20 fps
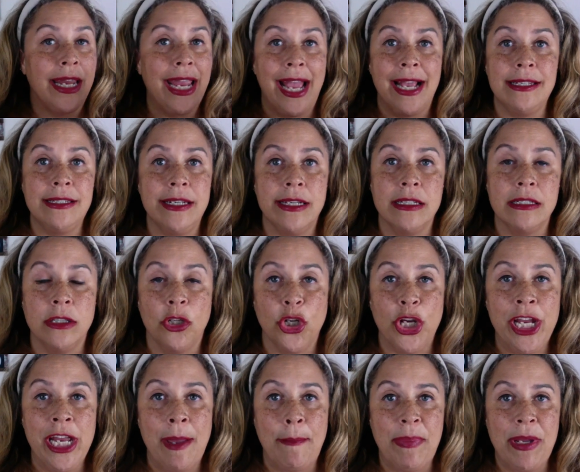casting is
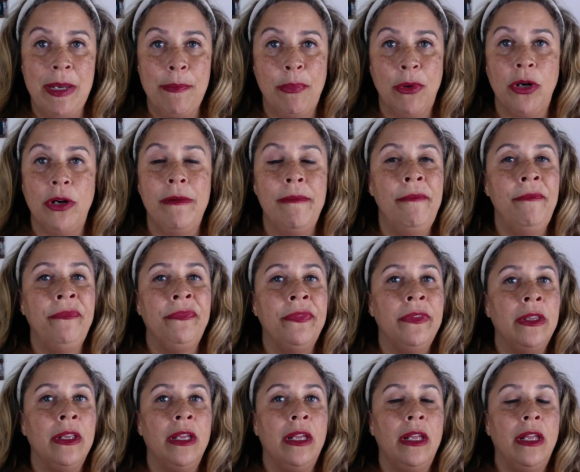looking at people
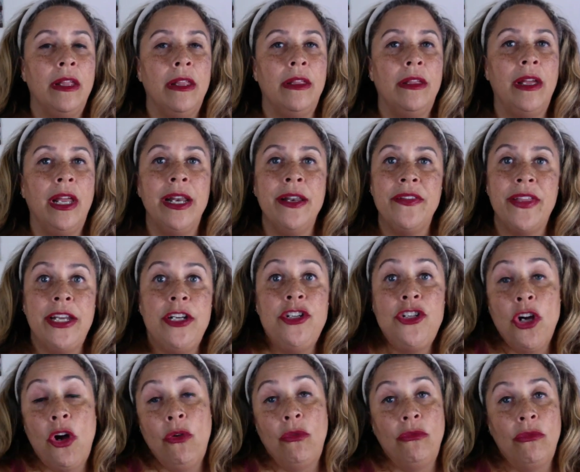and they
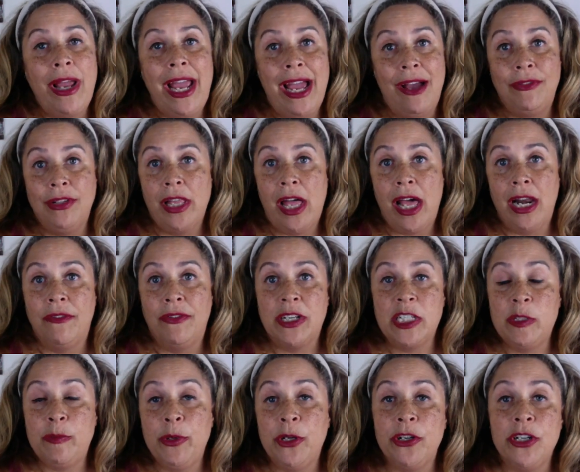don't have a lot of
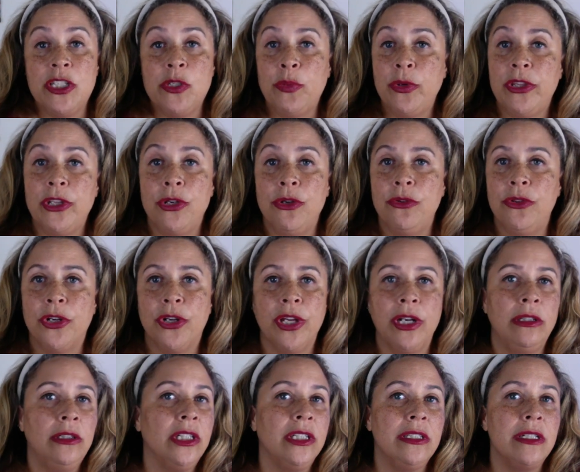experience with you, they're going
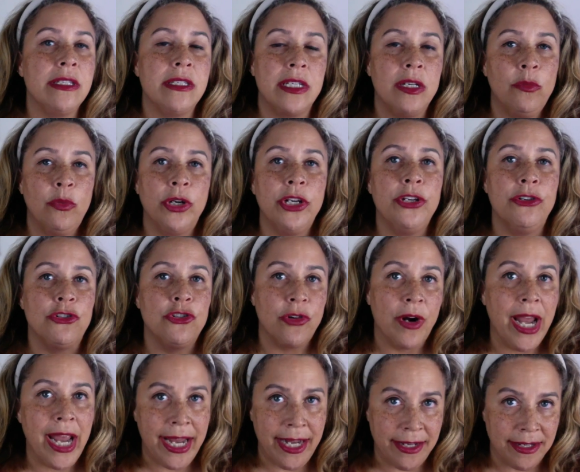to look to see where you
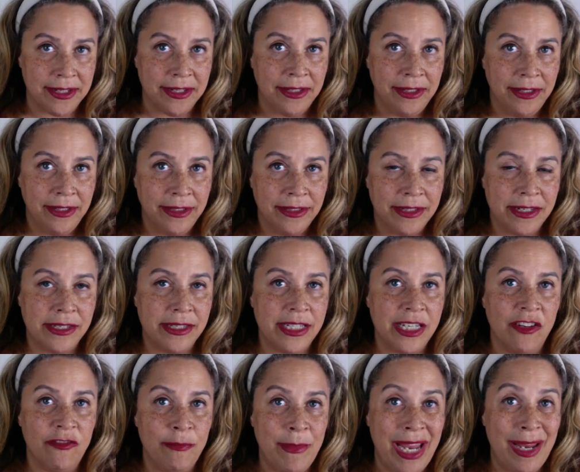trained, to see
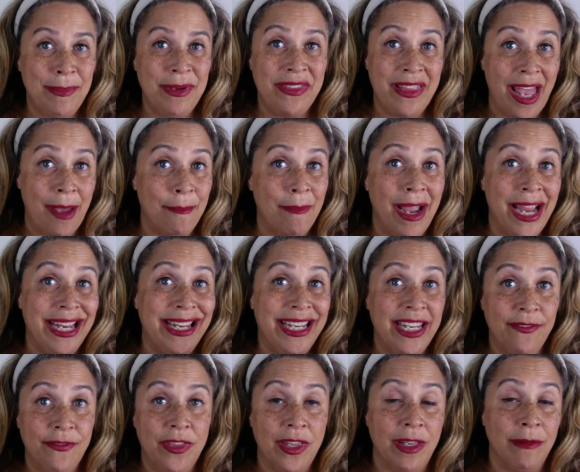if maybe that might
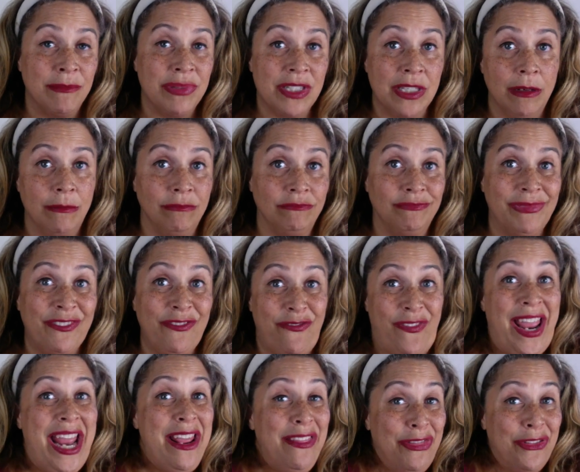give them some
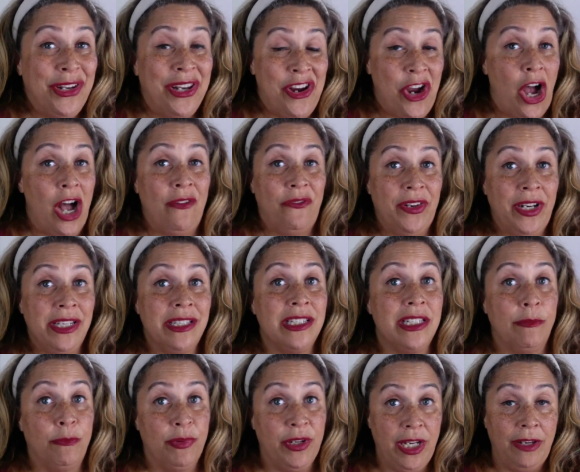faith and confidence to
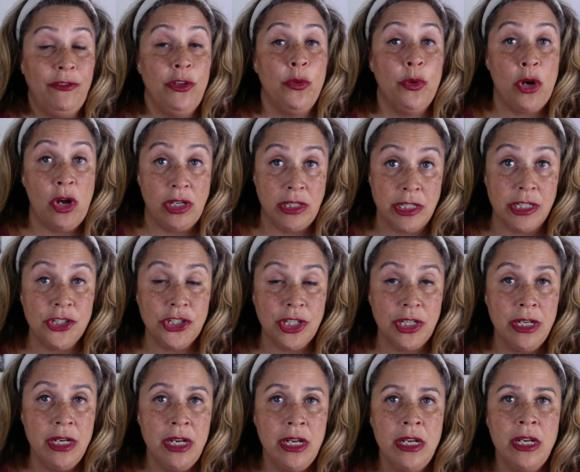give you an
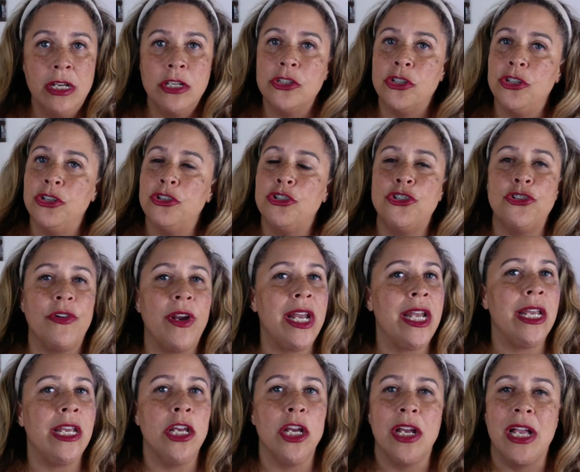audition. So your
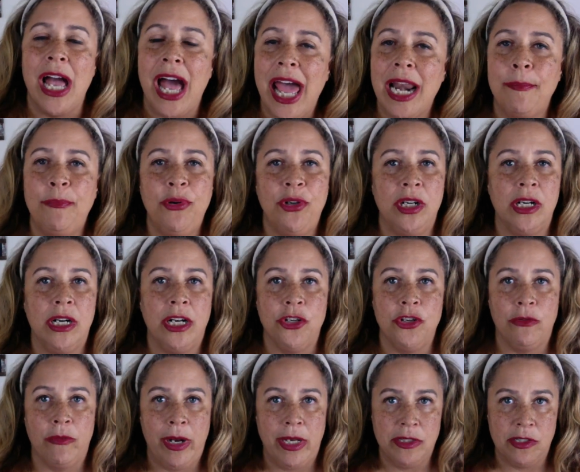training, you got to put it on
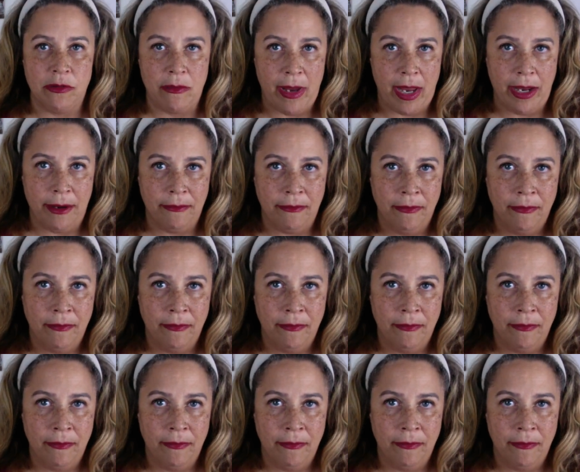your resume,